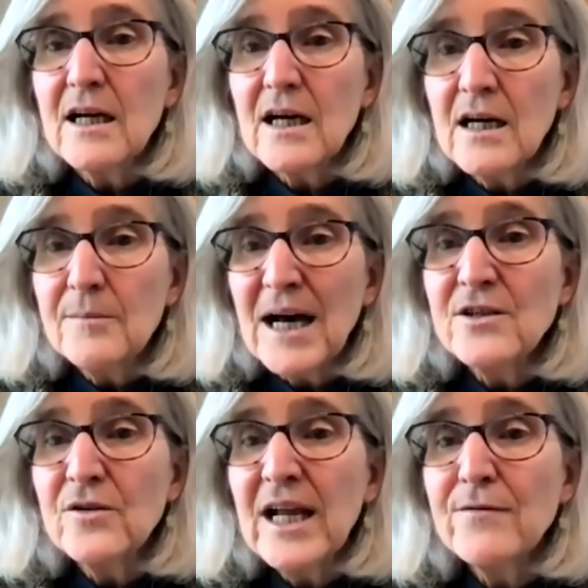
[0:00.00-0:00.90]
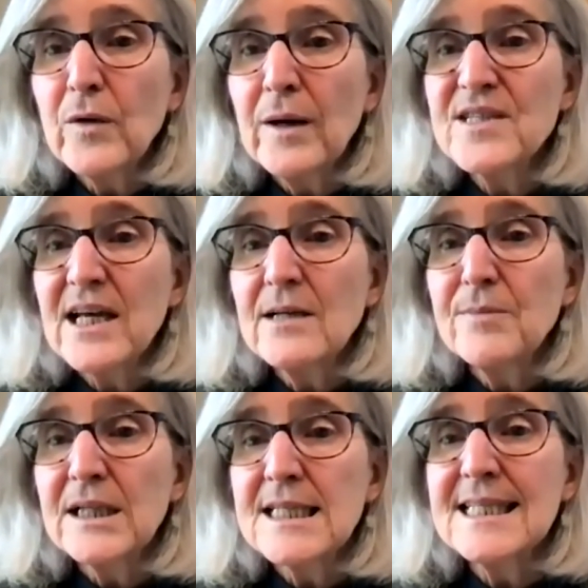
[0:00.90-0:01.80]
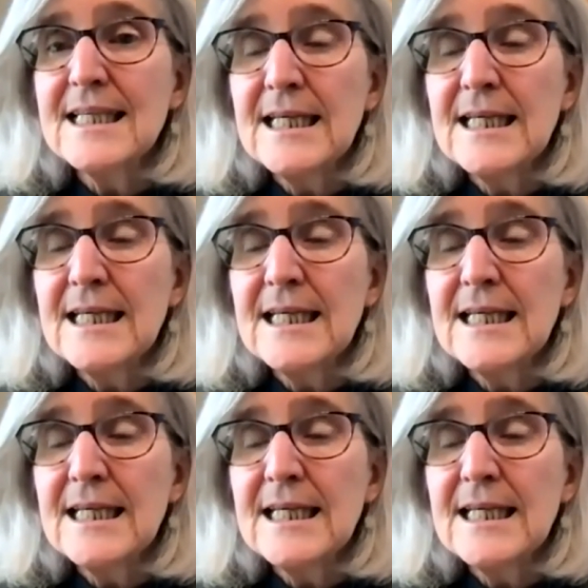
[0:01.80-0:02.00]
I don't have the website, but it's